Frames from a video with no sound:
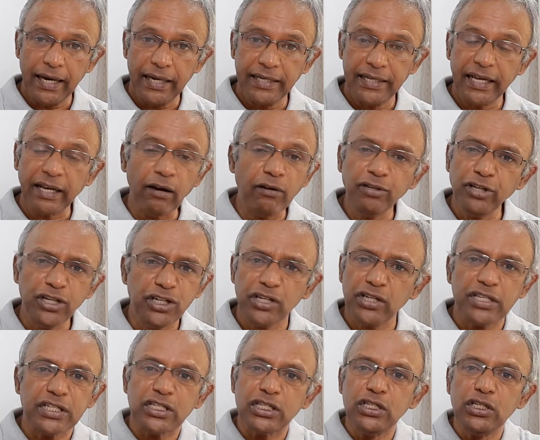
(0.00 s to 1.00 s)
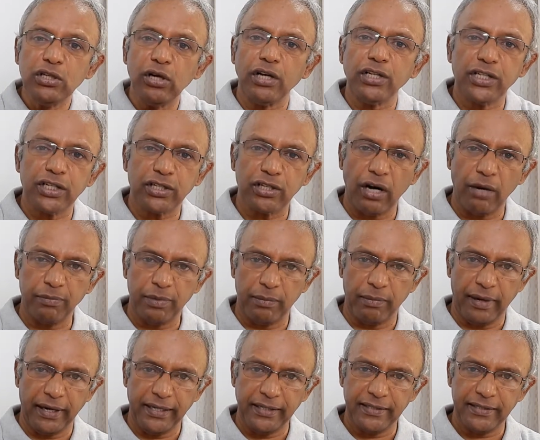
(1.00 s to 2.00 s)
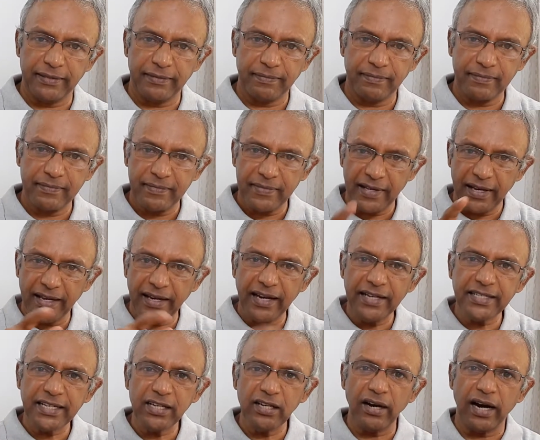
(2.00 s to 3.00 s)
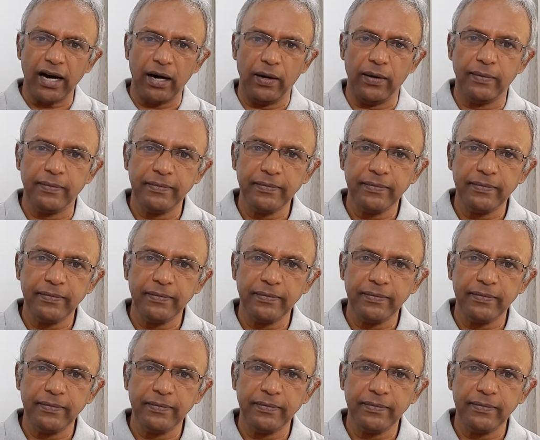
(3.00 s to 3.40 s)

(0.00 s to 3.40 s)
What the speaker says: negotiation is not a compromise. And I'll tell you how.